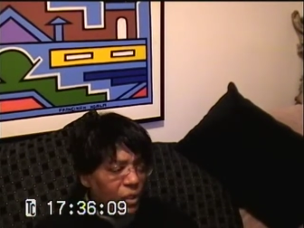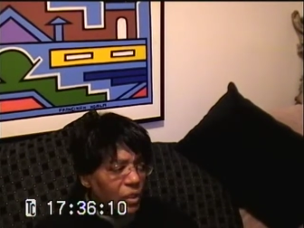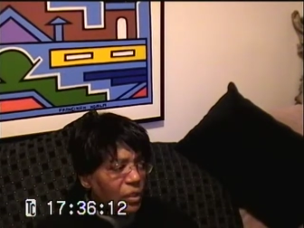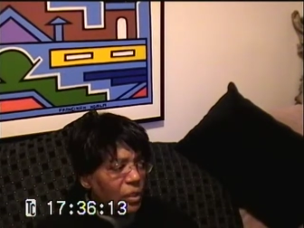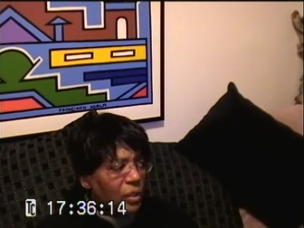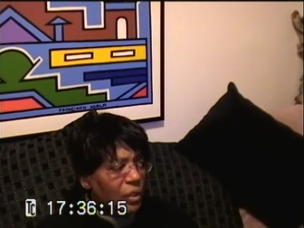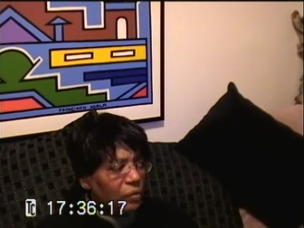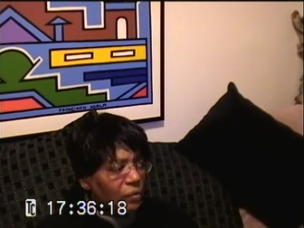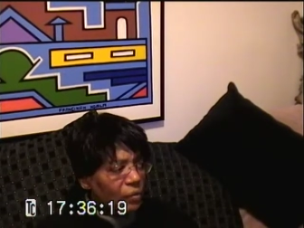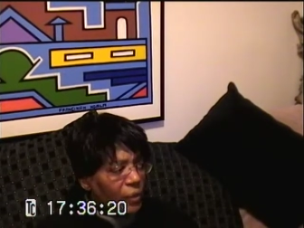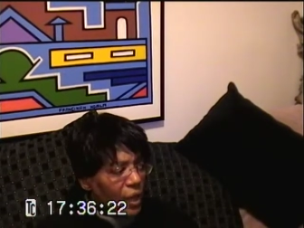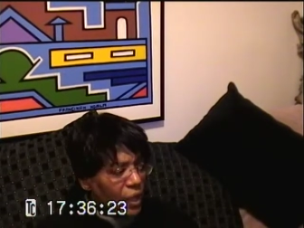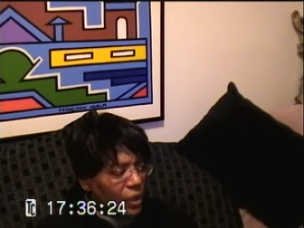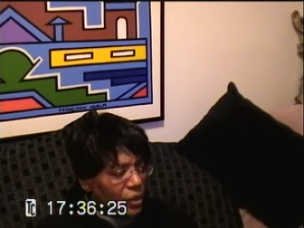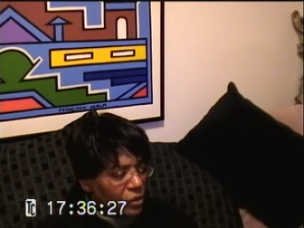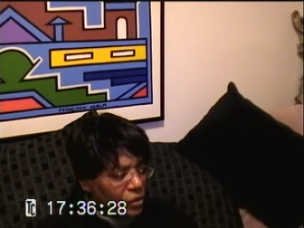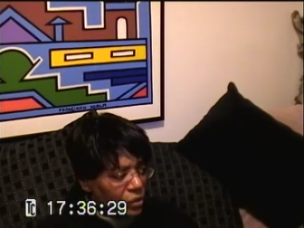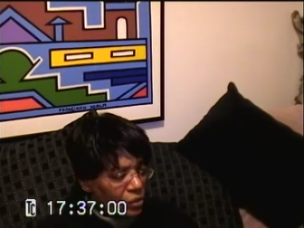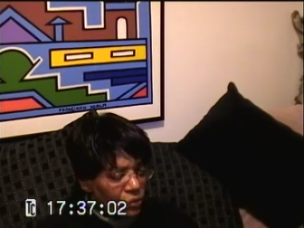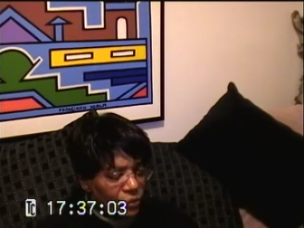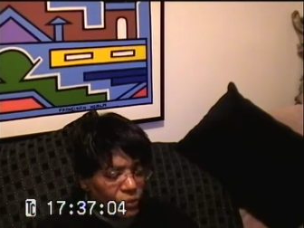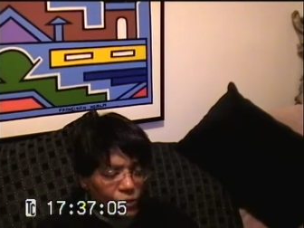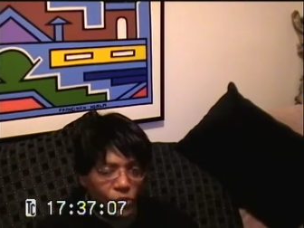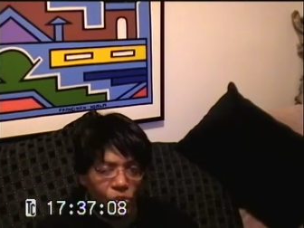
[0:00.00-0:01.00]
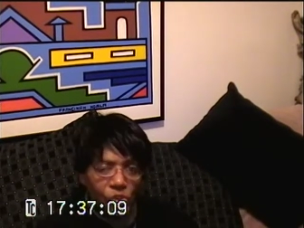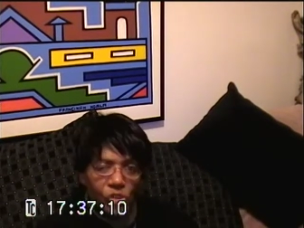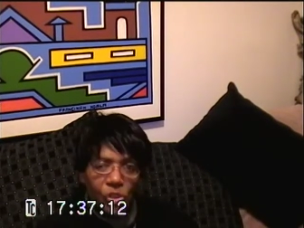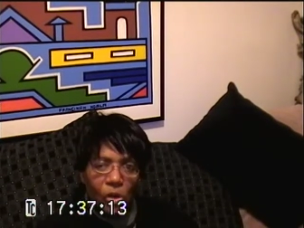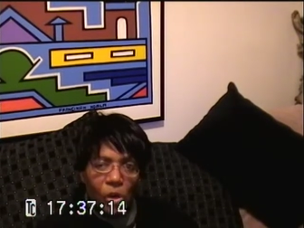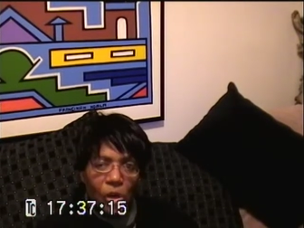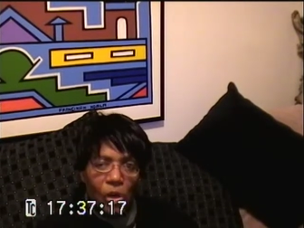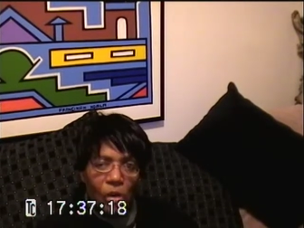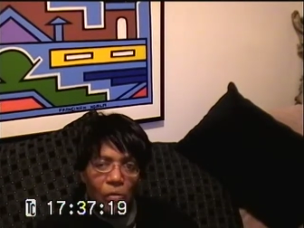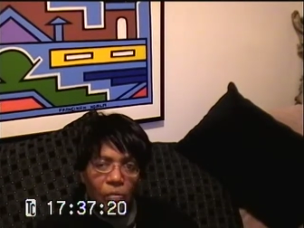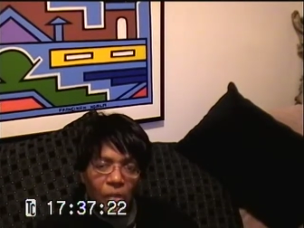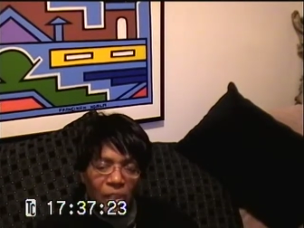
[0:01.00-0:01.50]
He did a masterful
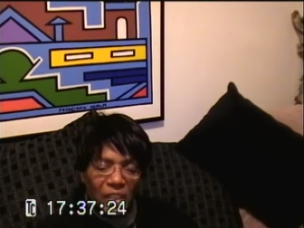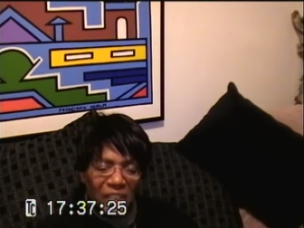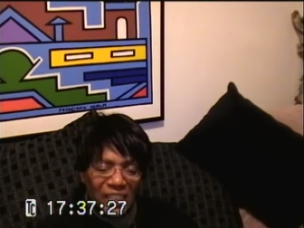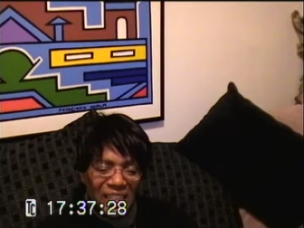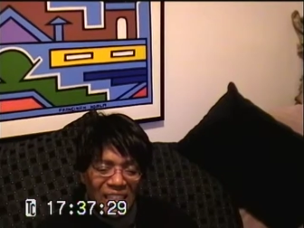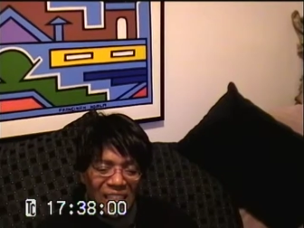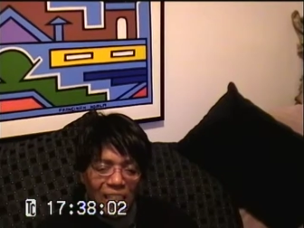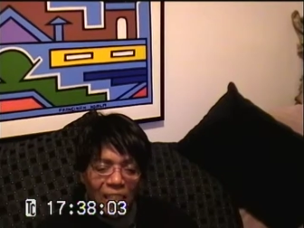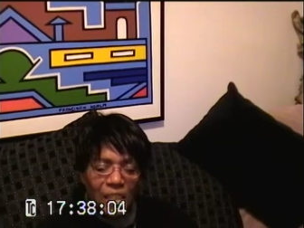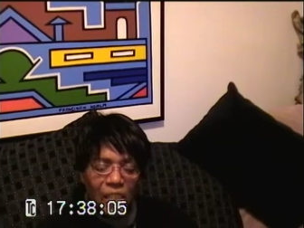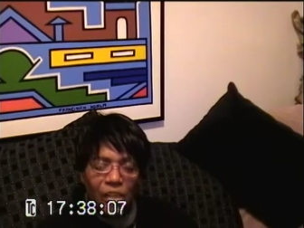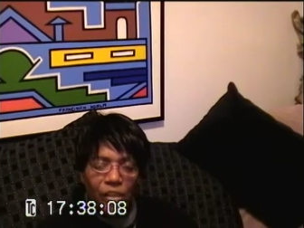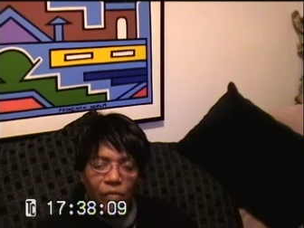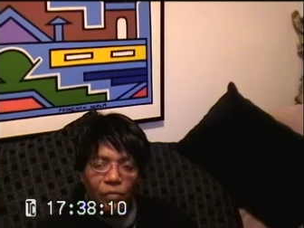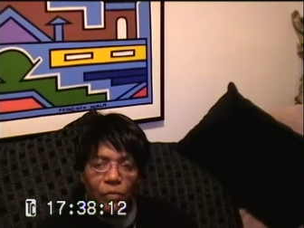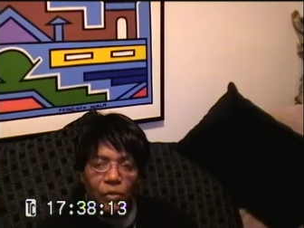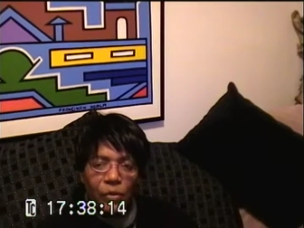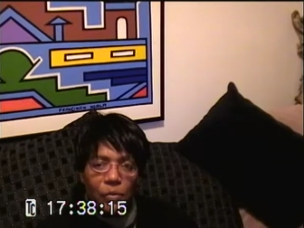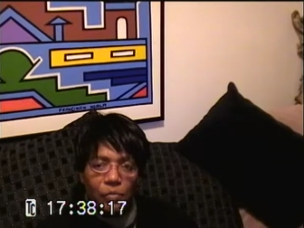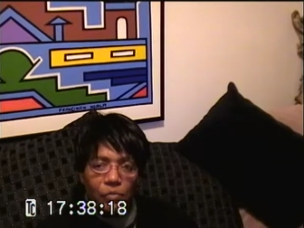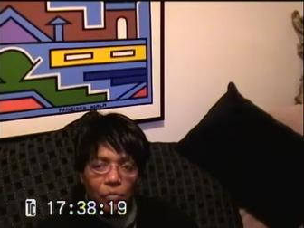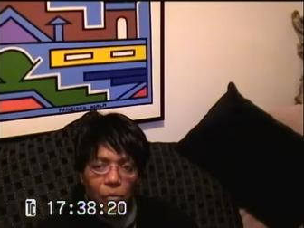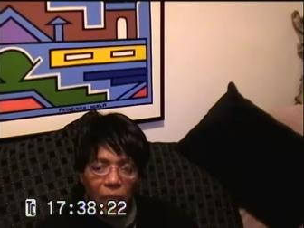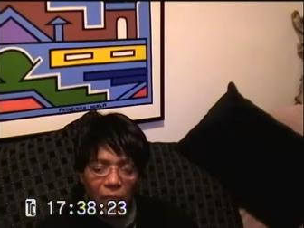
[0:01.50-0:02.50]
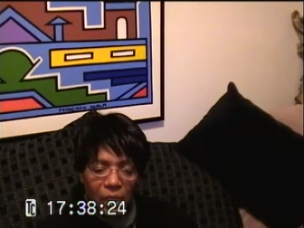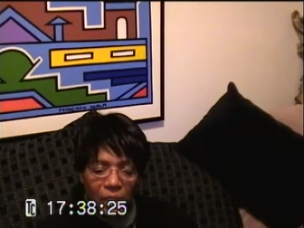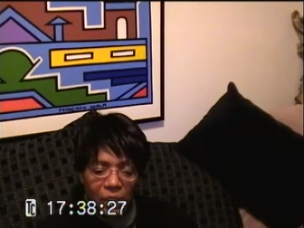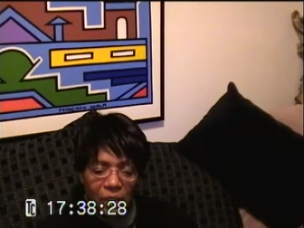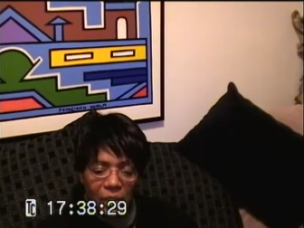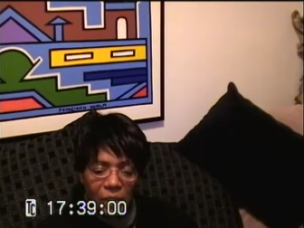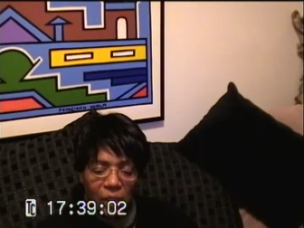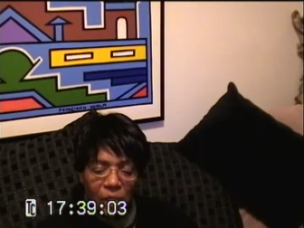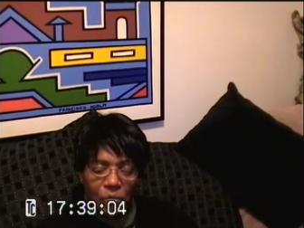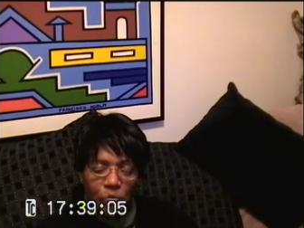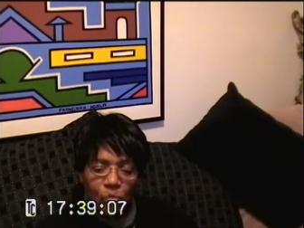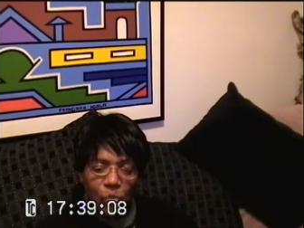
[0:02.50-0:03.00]
job cleaning up the
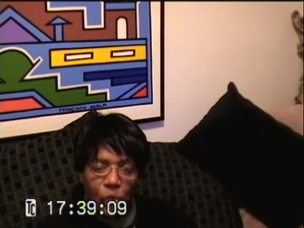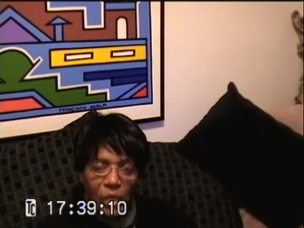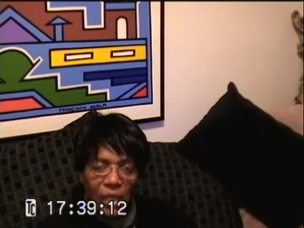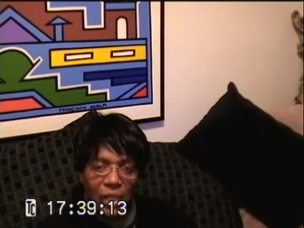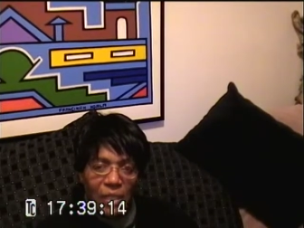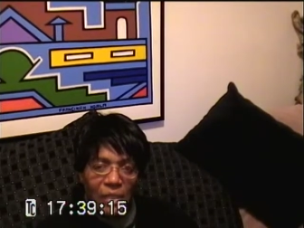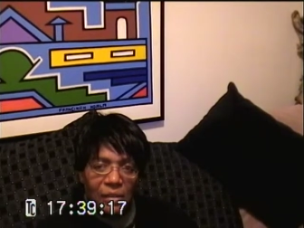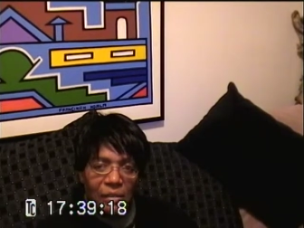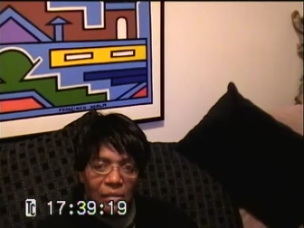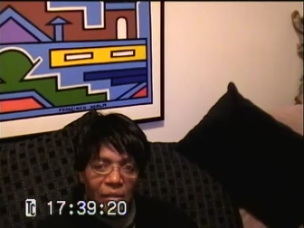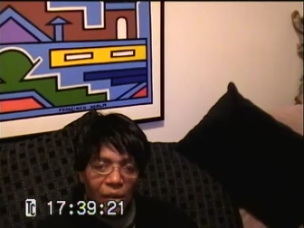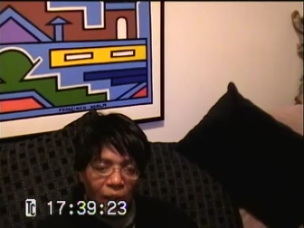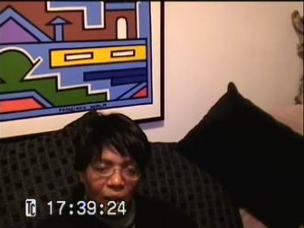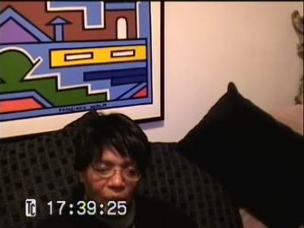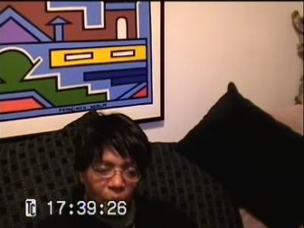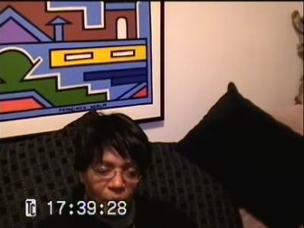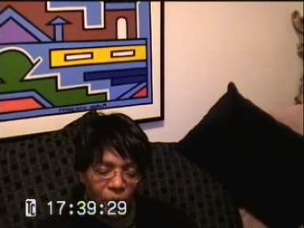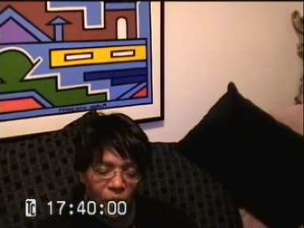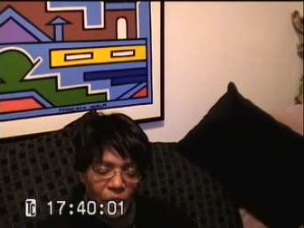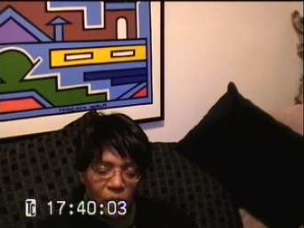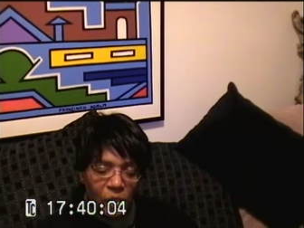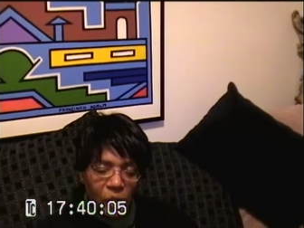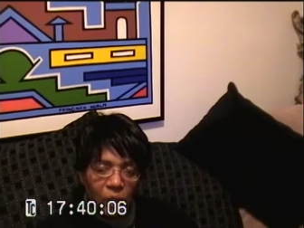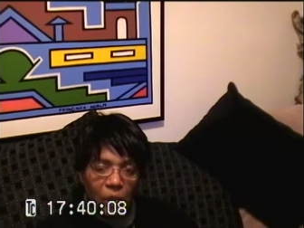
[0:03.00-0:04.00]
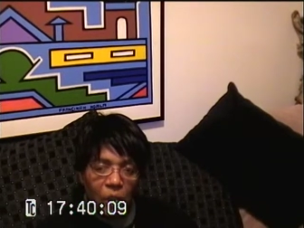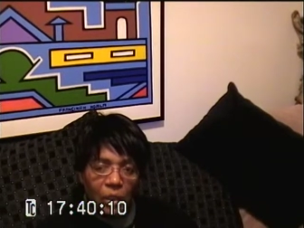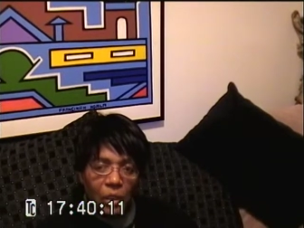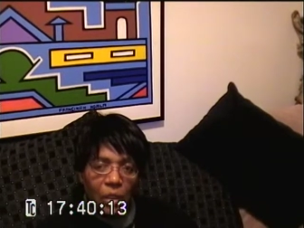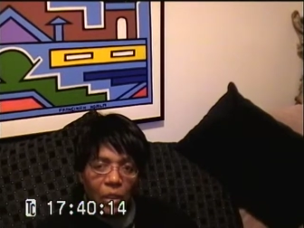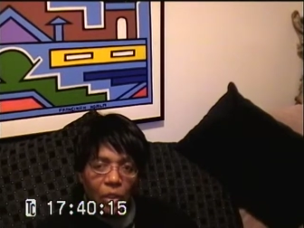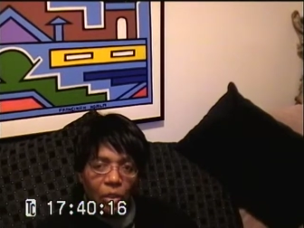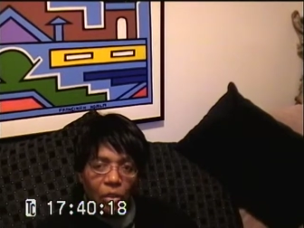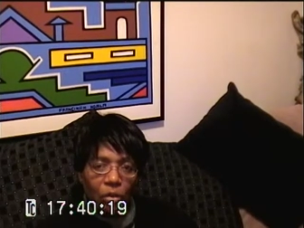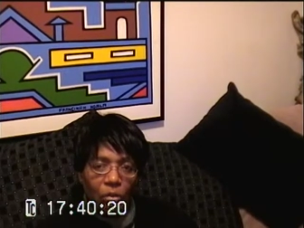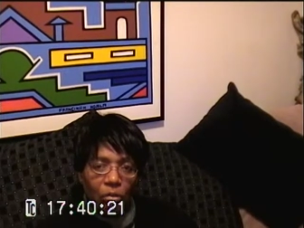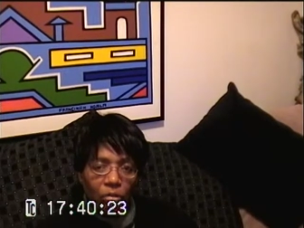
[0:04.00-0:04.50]
mess that Wayne Thompson
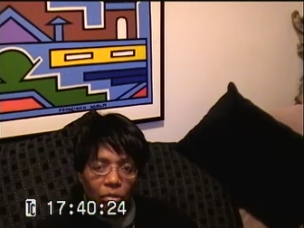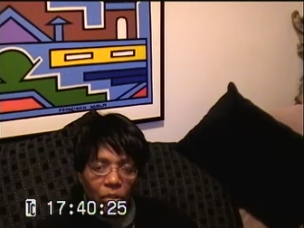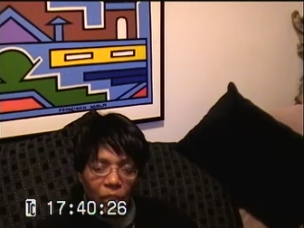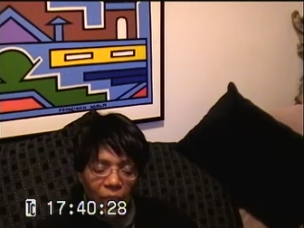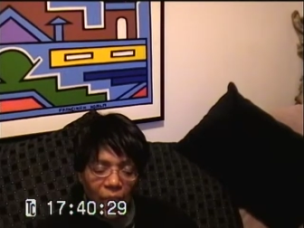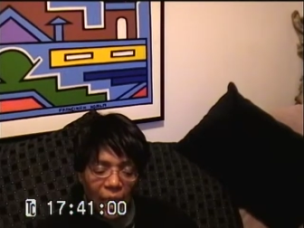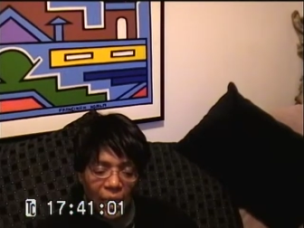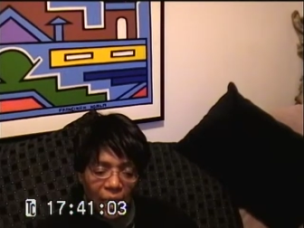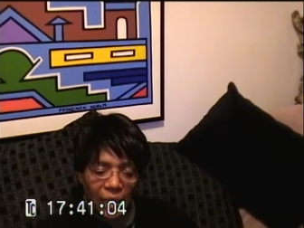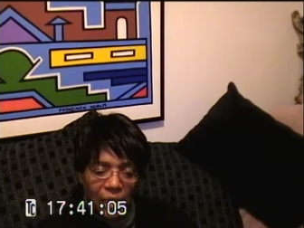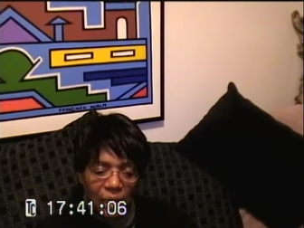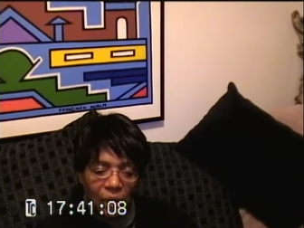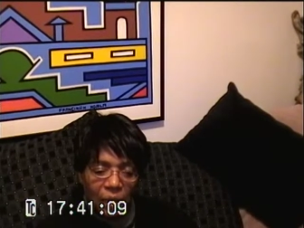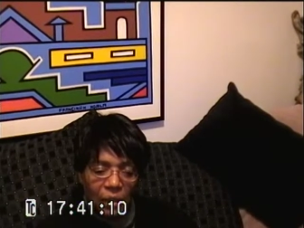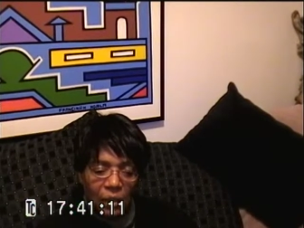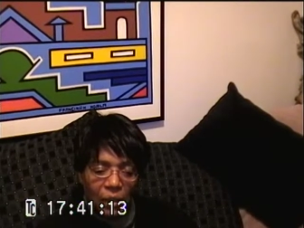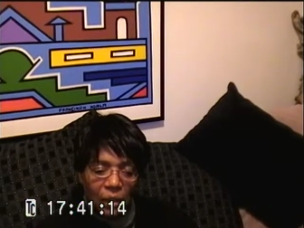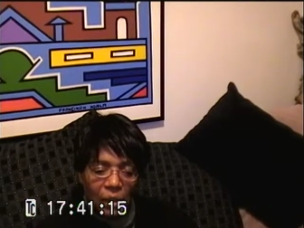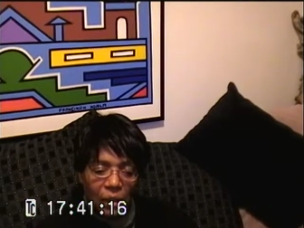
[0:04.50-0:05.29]
created.